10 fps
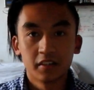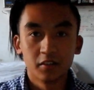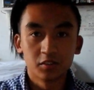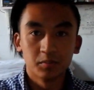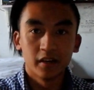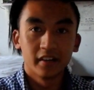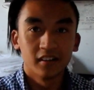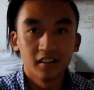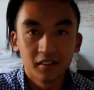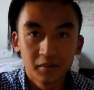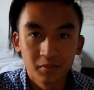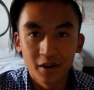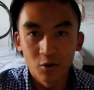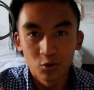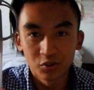here's my uh, my
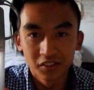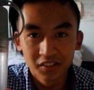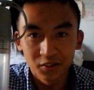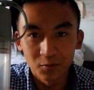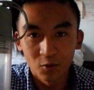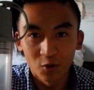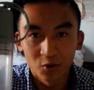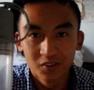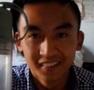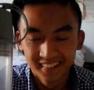old Umoro.